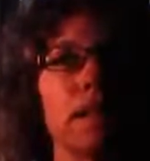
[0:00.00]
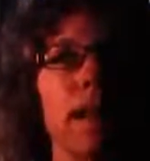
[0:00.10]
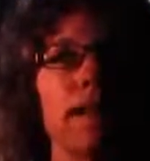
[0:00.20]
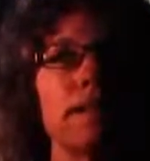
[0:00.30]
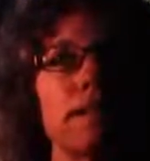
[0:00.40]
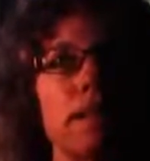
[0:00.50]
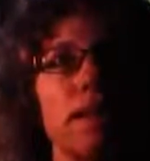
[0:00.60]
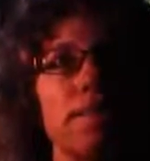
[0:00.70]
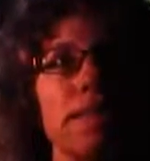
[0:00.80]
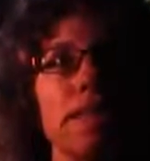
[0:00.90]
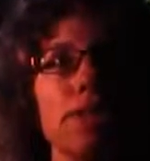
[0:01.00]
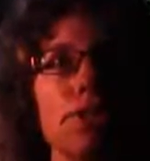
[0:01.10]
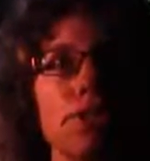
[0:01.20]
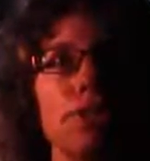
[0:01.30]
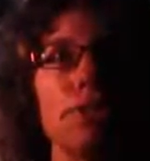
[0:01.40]
less of an
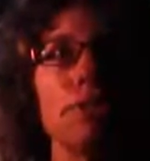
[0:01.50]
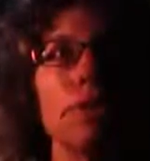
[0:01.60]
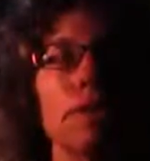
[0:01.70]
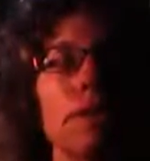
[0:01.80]
issue